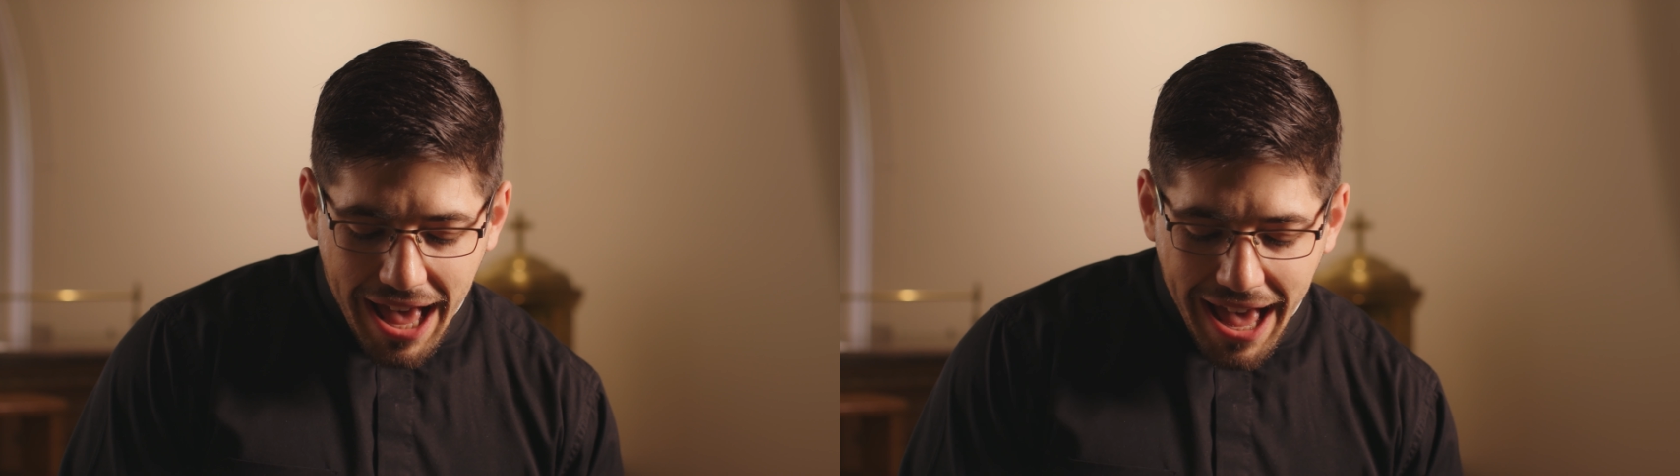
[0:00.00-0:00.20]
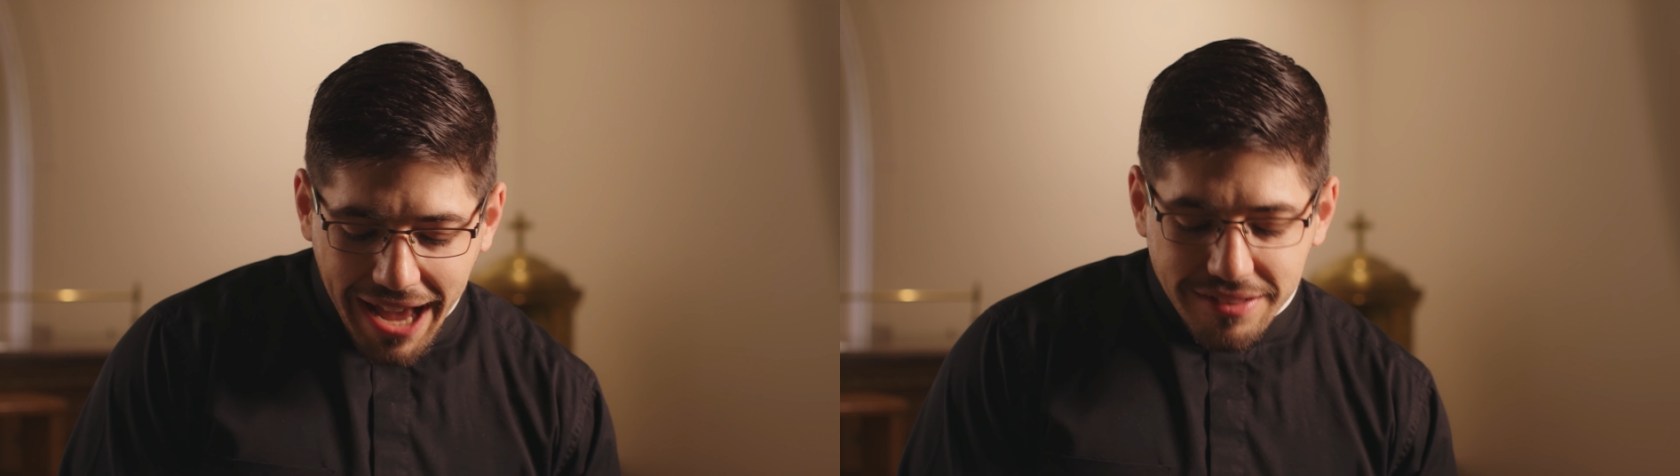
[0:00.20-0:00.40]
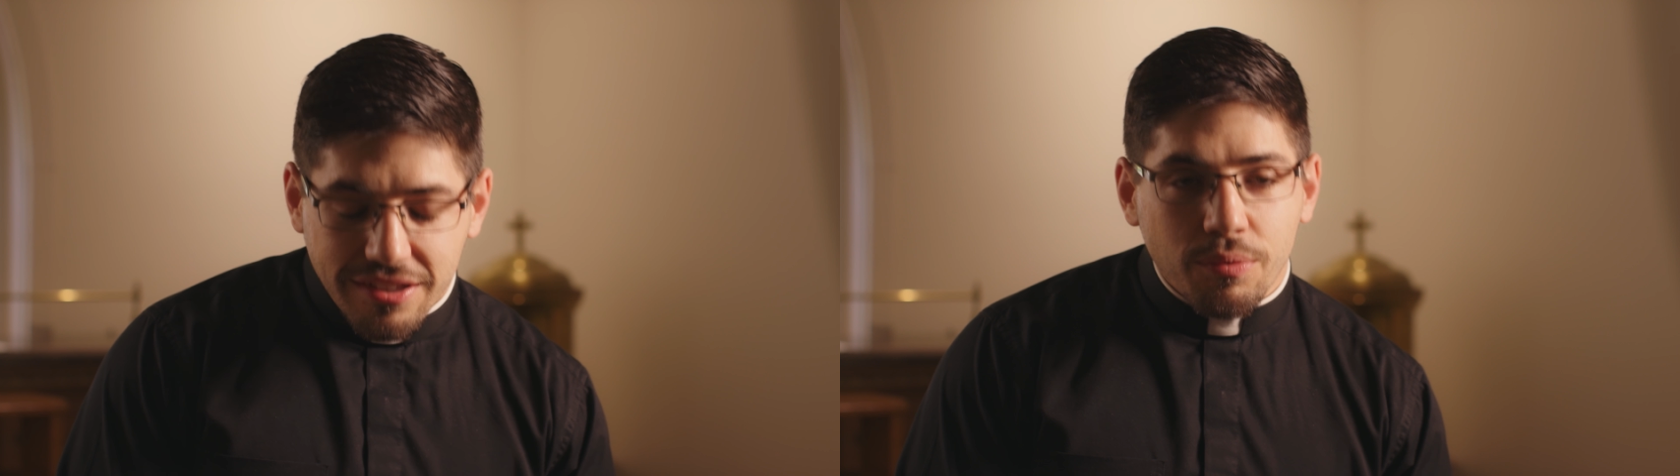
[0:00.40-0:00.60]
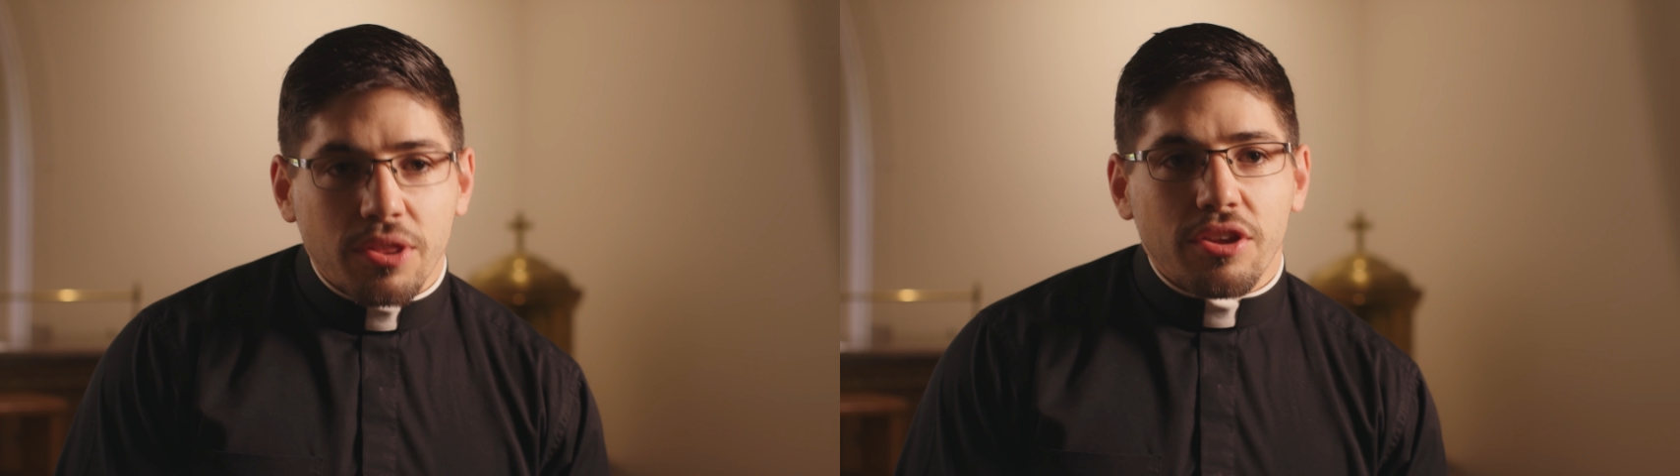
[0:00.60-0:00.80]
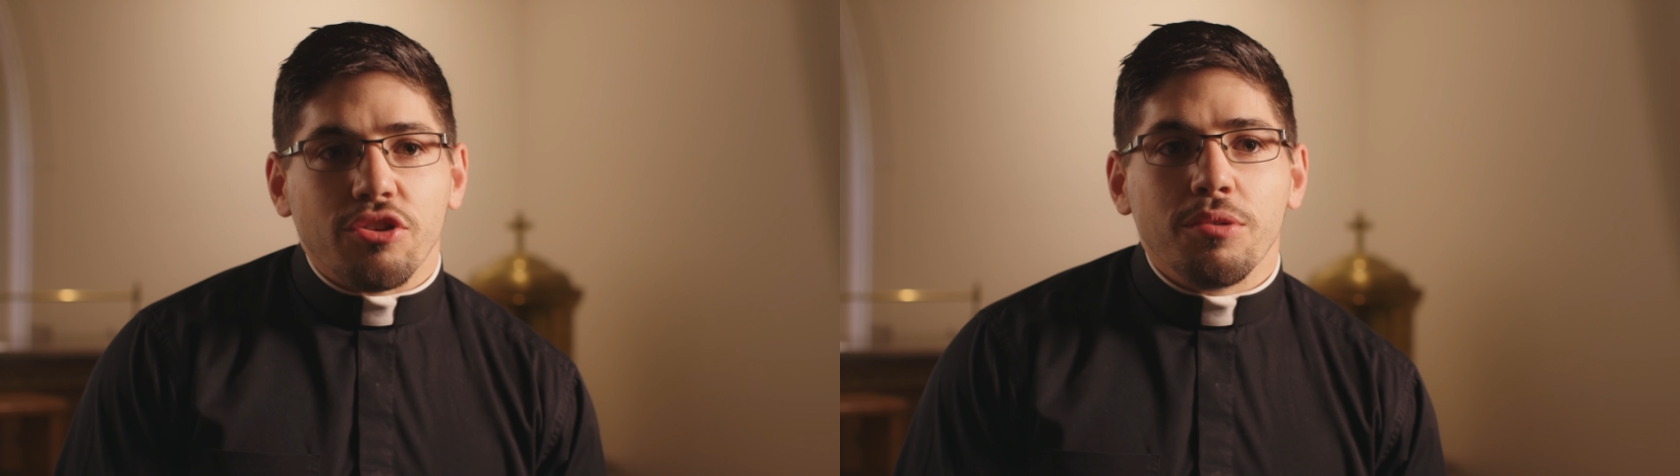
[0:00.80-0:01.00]
acted
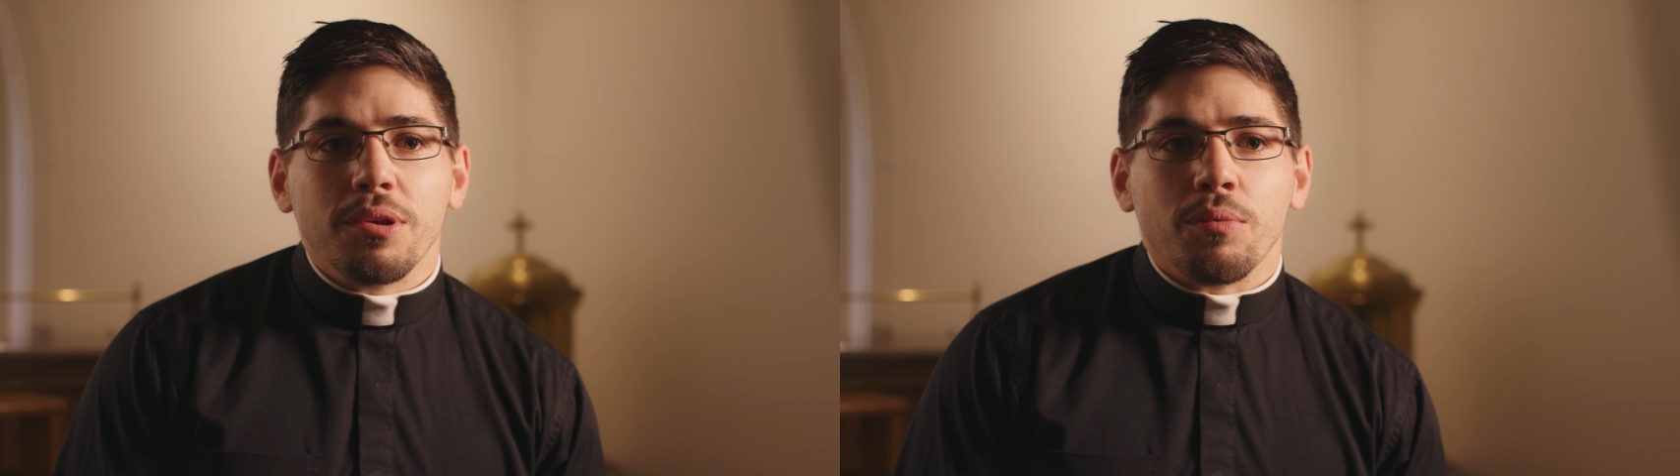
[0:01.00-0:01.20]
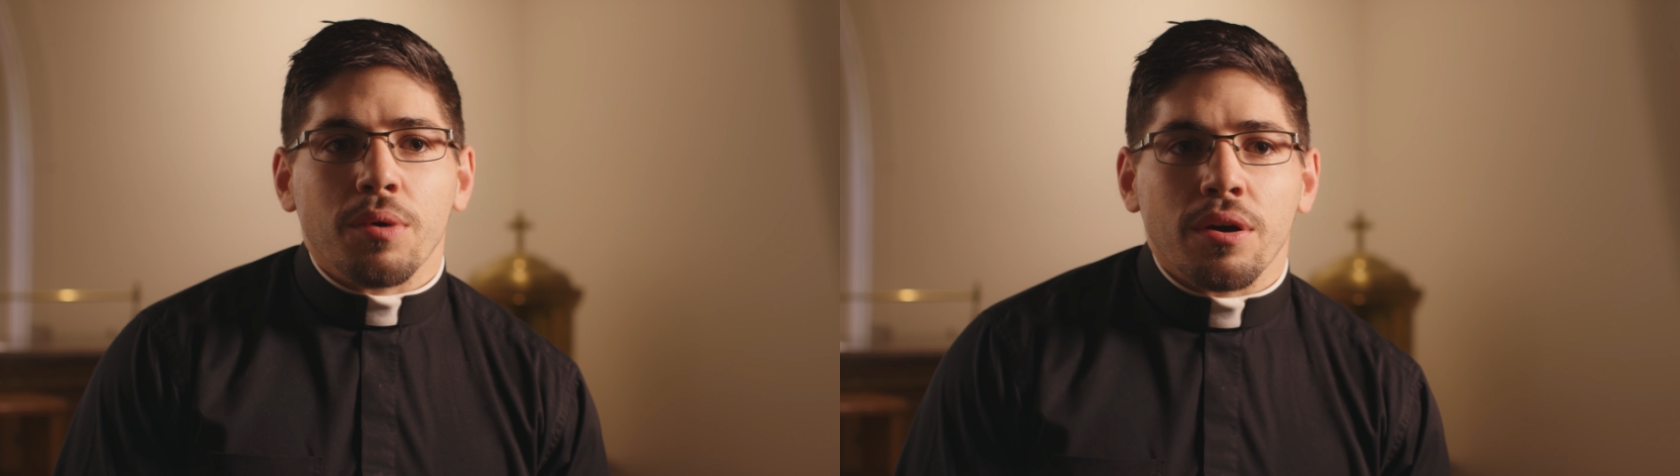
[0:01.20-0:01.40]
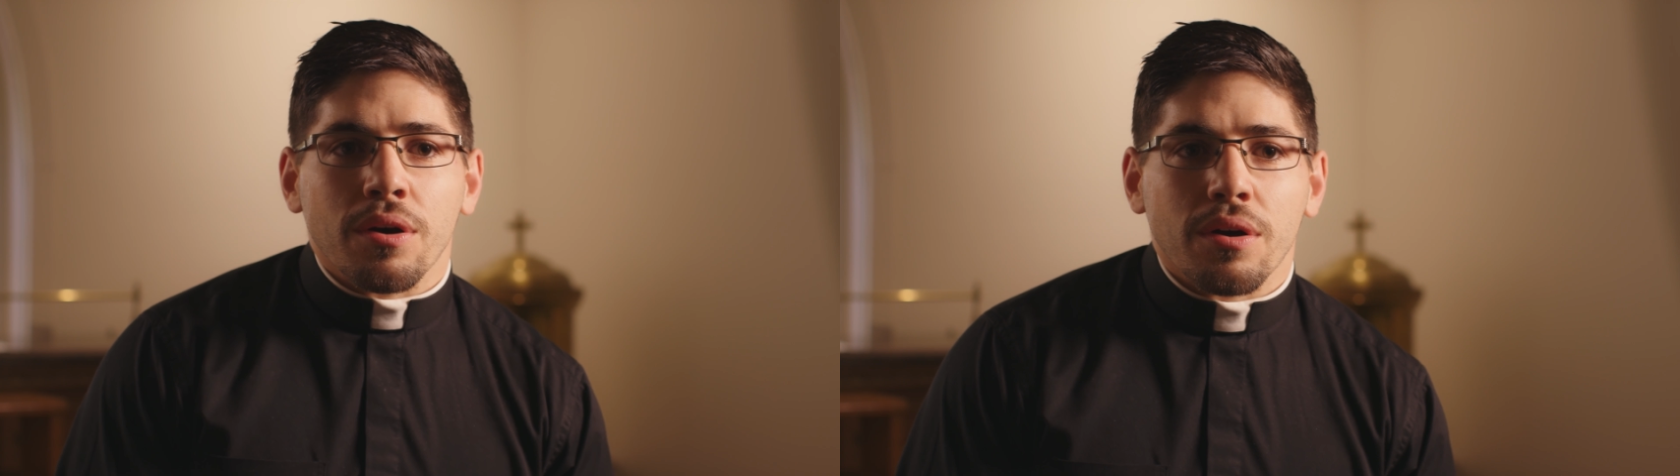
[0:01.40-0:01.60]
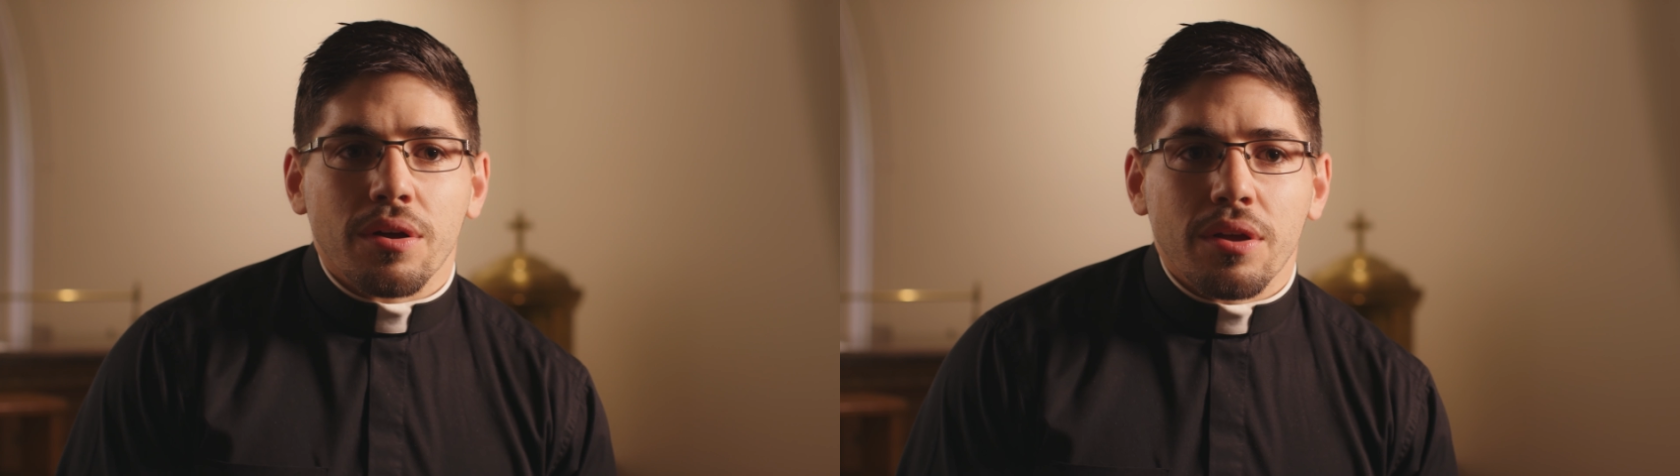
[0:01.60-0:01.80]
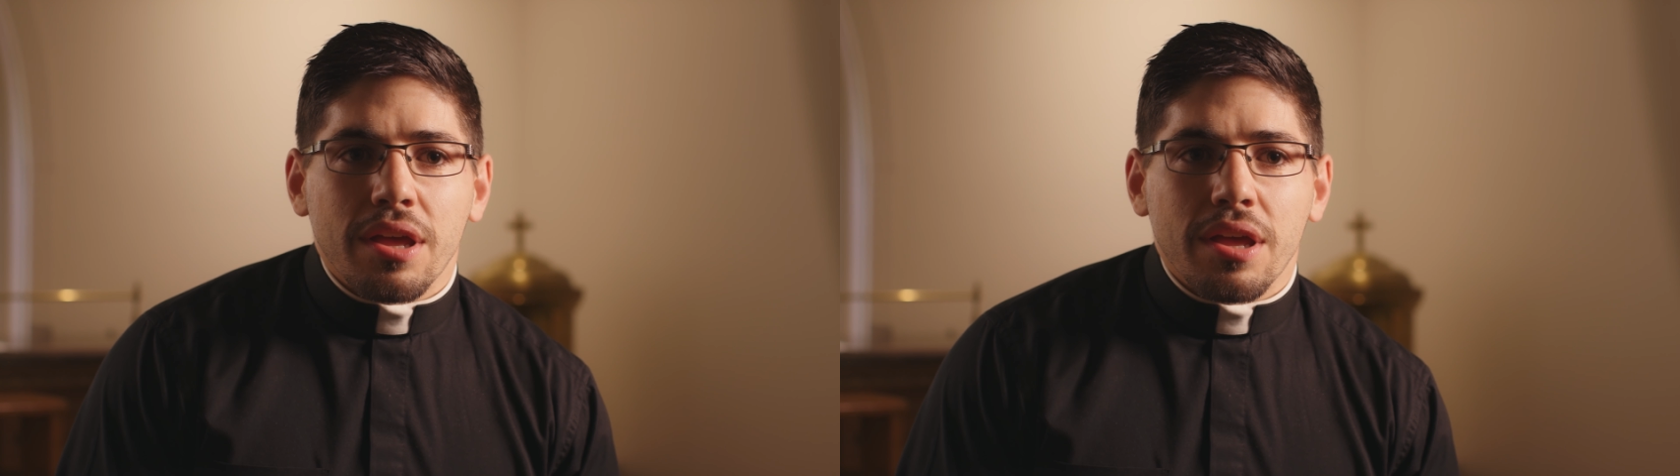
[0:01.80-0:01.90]
with a human will,